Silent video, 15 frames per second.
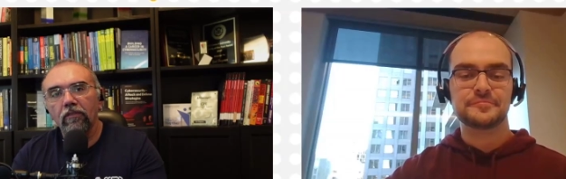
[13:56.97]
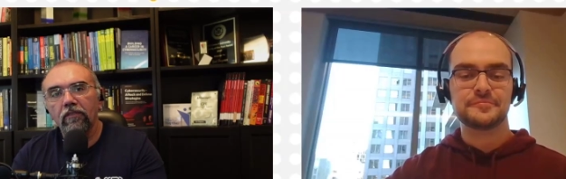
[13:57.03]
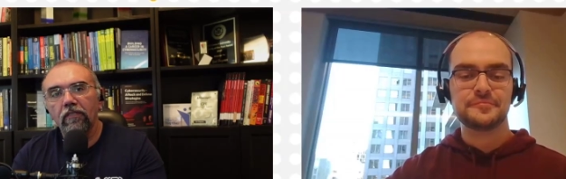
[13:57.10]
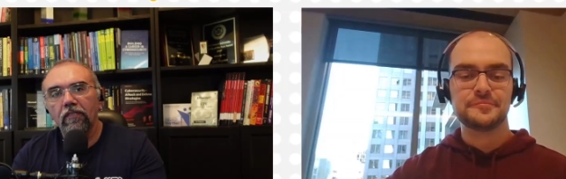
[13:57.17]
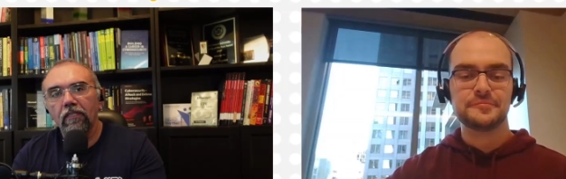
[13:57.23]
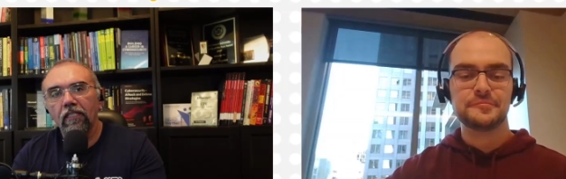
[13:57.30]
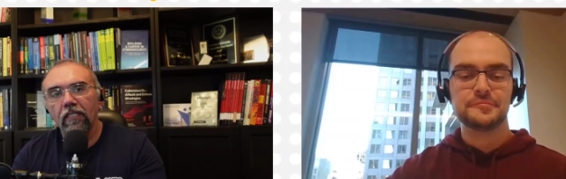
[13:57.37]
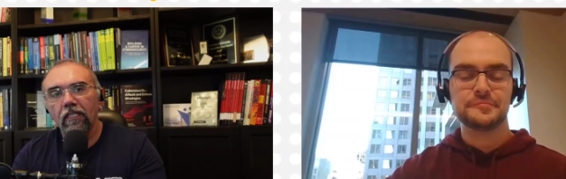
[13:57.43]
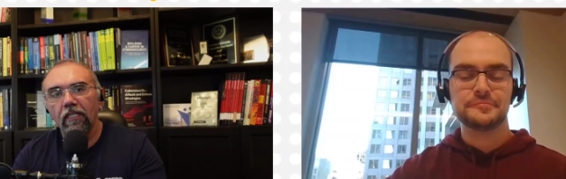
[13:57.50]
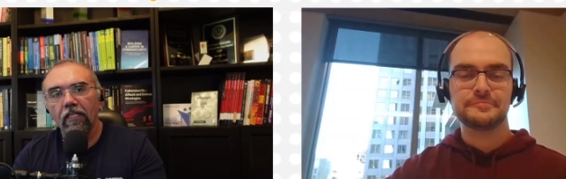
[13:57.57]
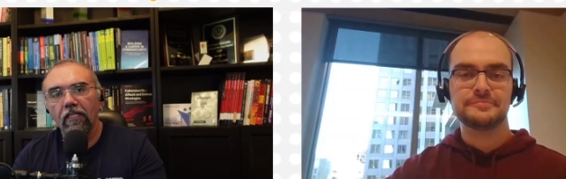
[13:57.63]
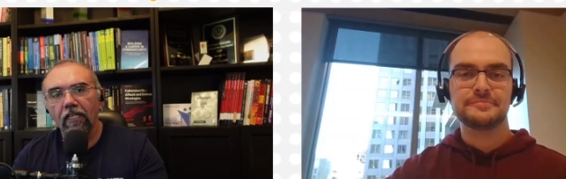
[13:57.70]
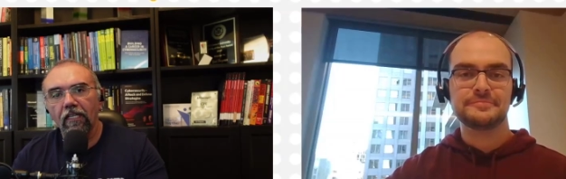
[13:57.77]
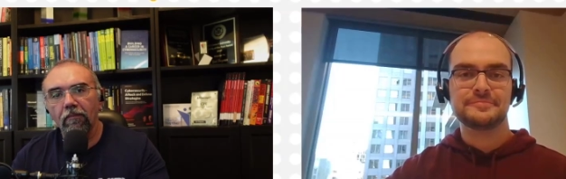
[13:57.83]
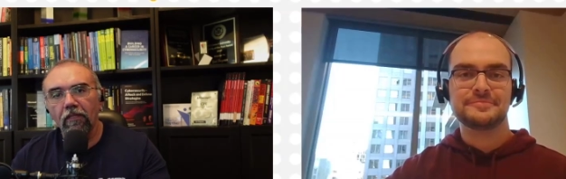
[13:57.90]
Speaker 1: Uh,
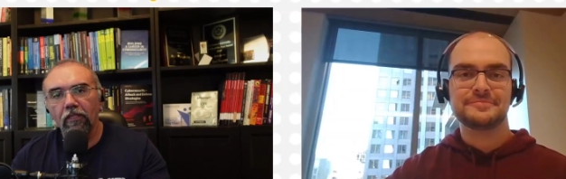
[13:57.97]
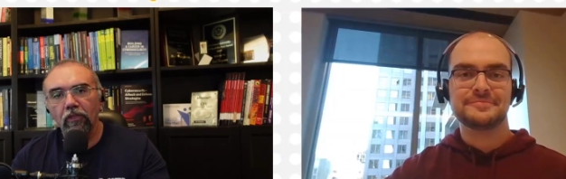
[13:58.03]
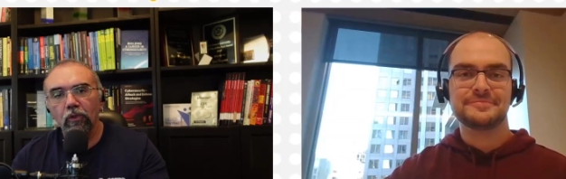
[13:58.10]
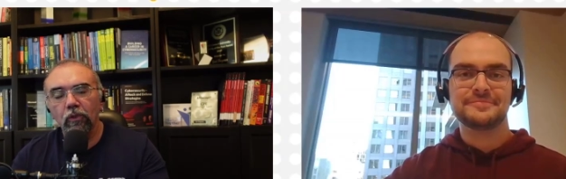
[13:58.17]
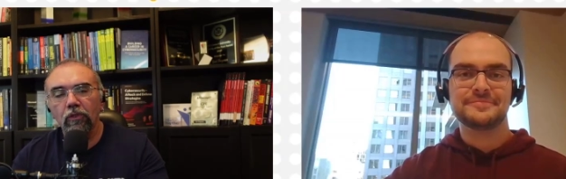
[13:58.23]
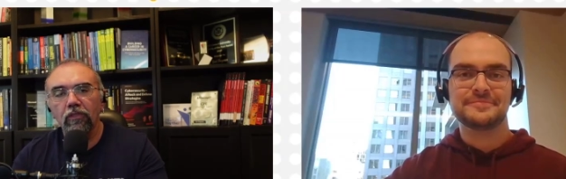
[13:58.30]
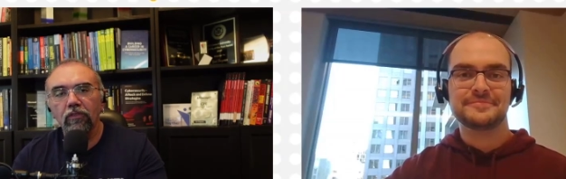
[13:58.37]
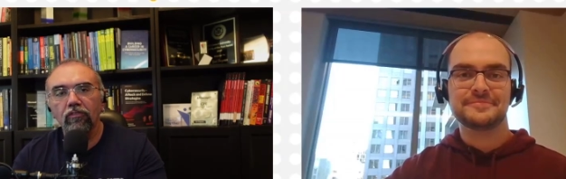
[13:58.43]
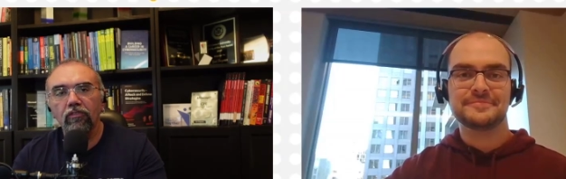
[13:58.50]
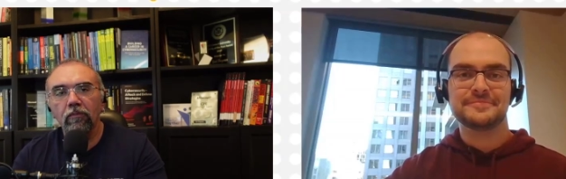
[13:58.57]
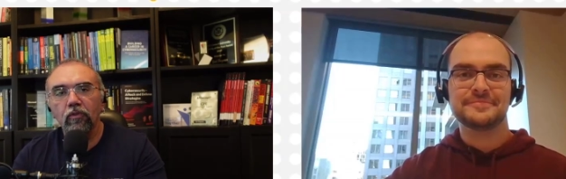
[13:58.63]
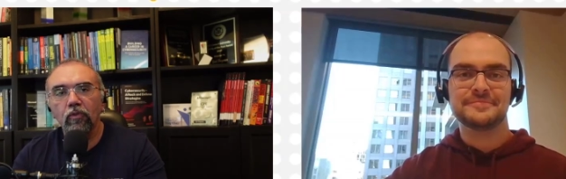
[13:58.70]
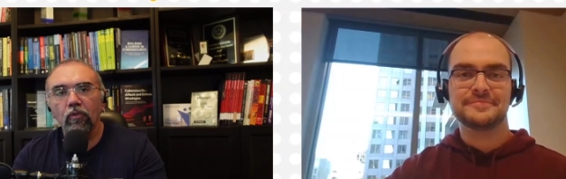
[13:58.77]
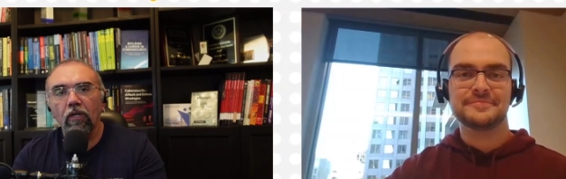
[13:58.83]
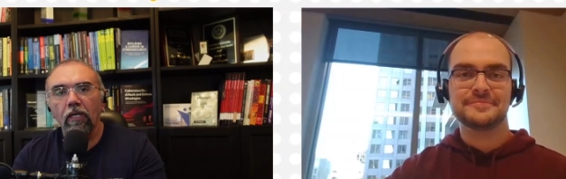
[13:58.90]
again, make sure to
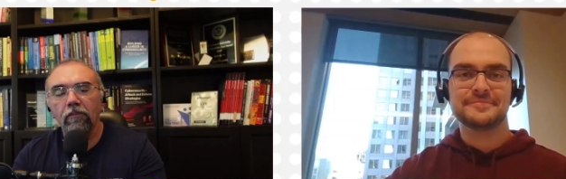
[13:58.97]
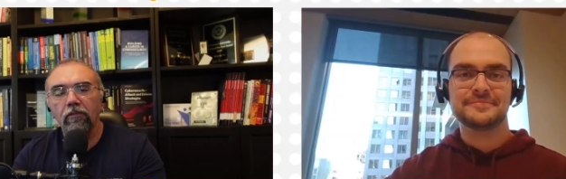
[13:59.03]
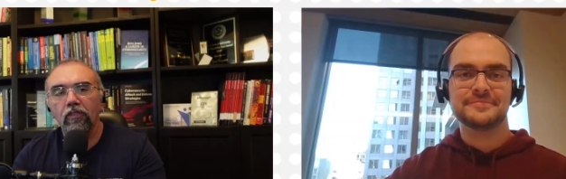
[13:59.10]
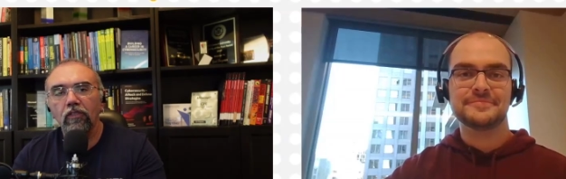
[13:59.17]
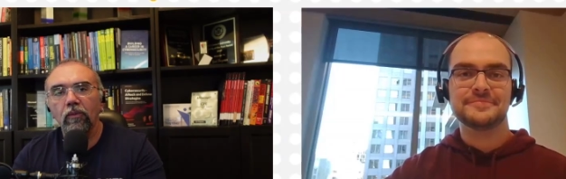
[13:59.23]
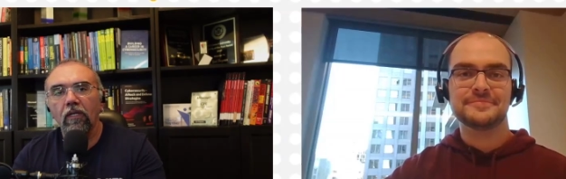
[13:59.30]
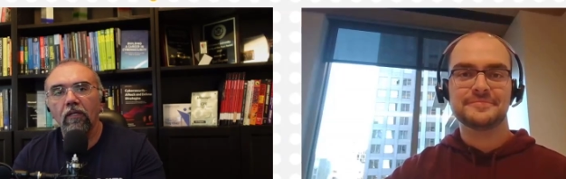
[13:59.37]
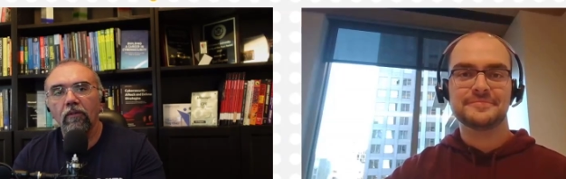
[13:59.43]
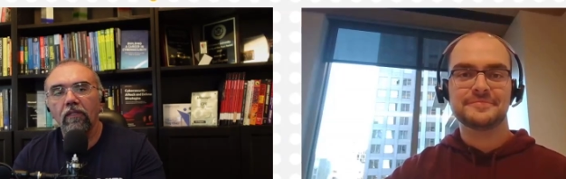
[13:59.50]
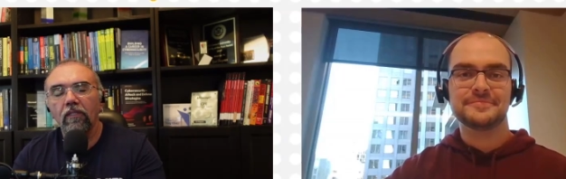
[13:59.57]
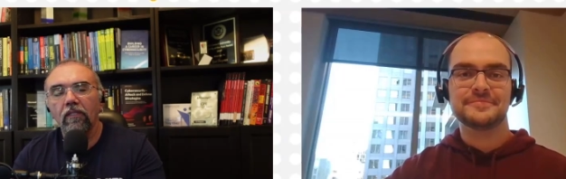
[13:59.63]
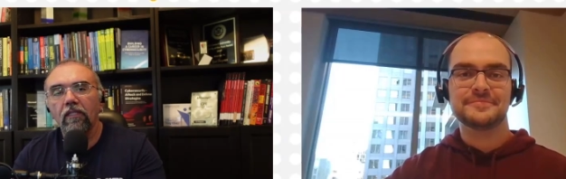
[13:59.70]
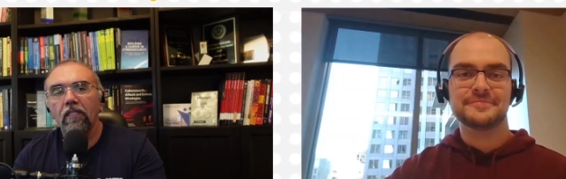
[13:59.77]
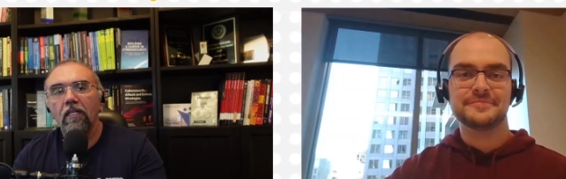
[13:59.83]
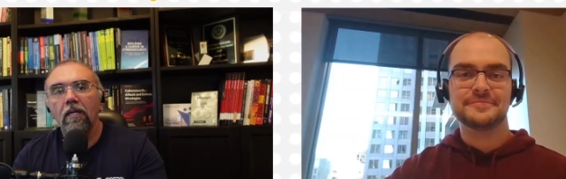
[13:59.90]
subscribe to our
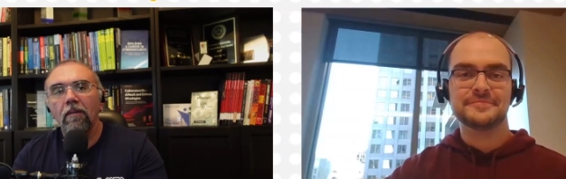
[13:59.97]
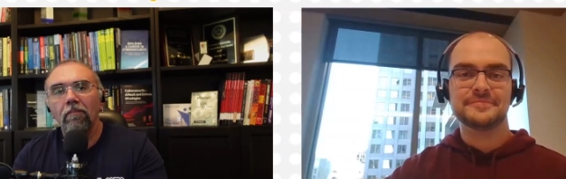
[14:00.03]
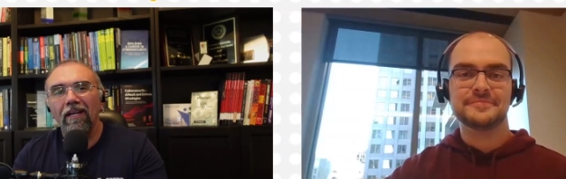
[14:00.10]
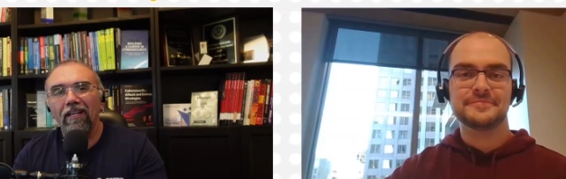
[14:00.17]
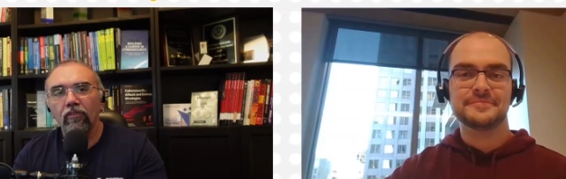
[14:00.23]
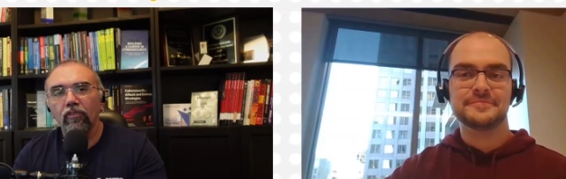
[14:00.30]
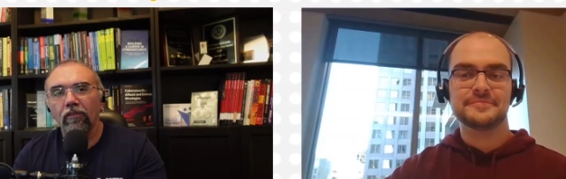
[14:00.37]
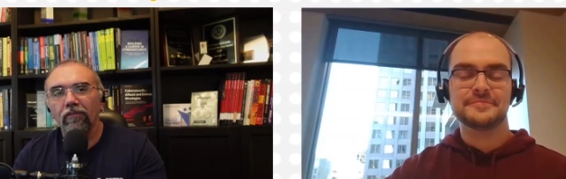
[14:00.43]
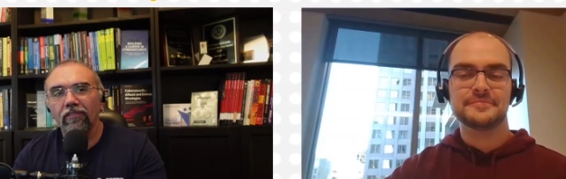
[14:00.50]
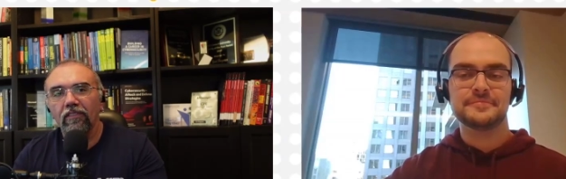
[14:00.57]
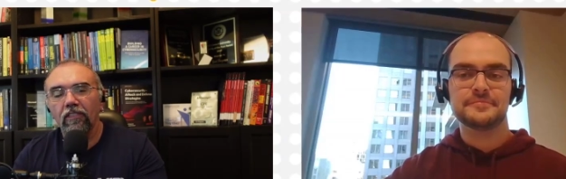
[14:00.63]
Microsoft Secure